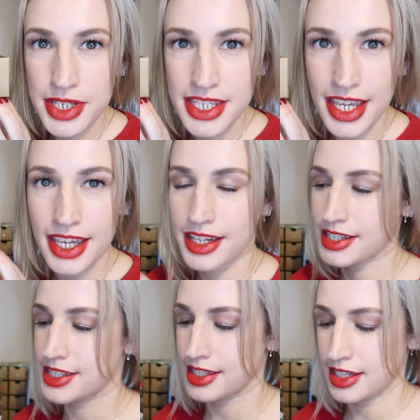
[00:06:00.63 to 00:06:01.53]

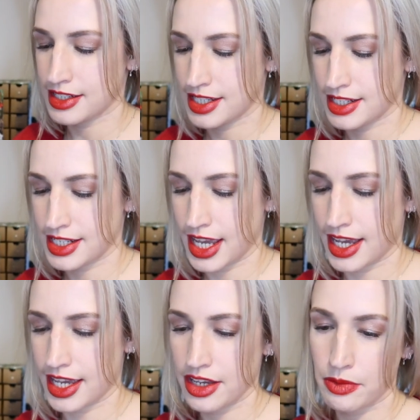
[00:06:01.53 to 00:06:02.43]
6, and
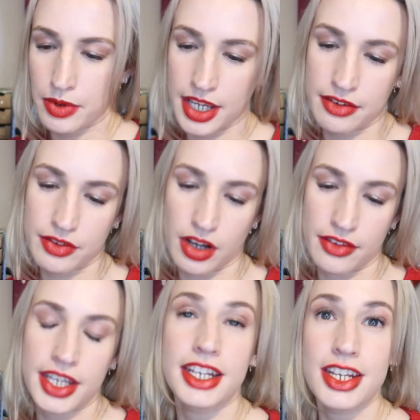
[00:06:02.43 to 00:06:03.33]
today we have
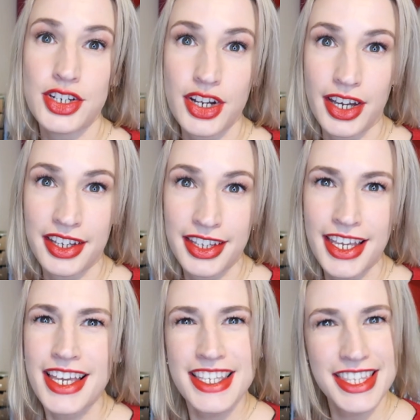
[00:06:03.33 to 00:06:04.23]
got the conditioner.
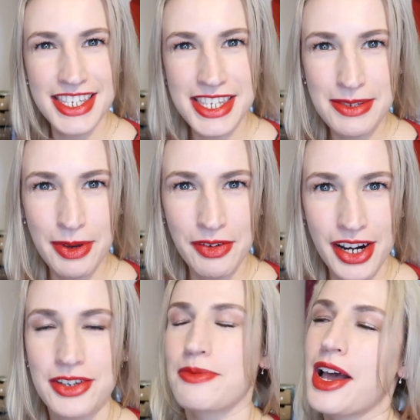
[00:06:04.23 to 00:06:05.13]
See, this is a bit
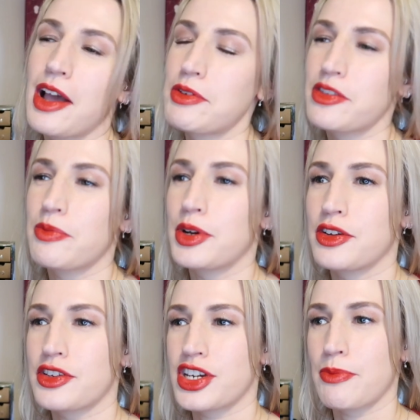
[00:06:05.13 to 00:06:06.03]
random. I would have
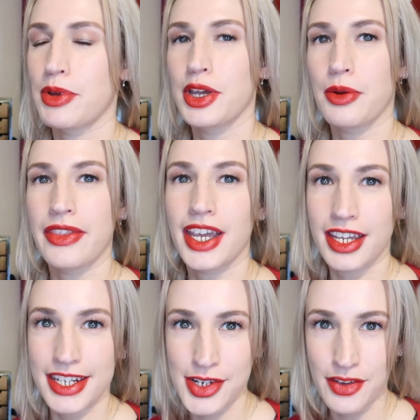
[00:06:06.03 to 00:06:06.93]
put shampoo and then
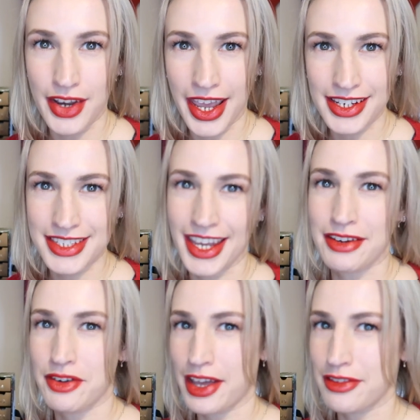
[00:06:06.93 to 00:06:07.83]
conditioner the next day
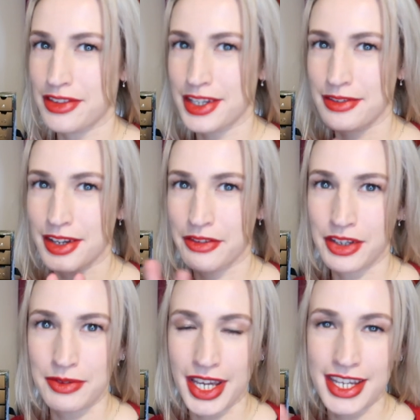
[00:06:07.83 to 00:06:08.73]
rather than a
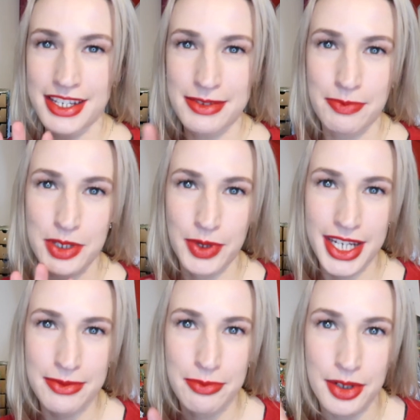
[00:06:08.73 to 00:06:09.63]
few days
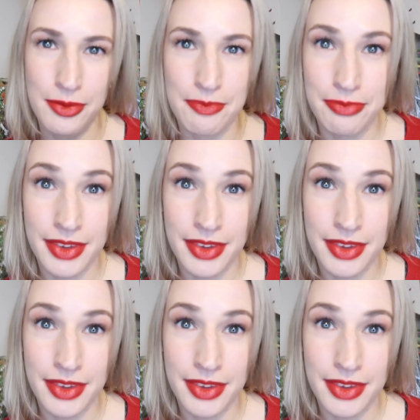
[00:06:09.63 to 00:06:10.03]
between, but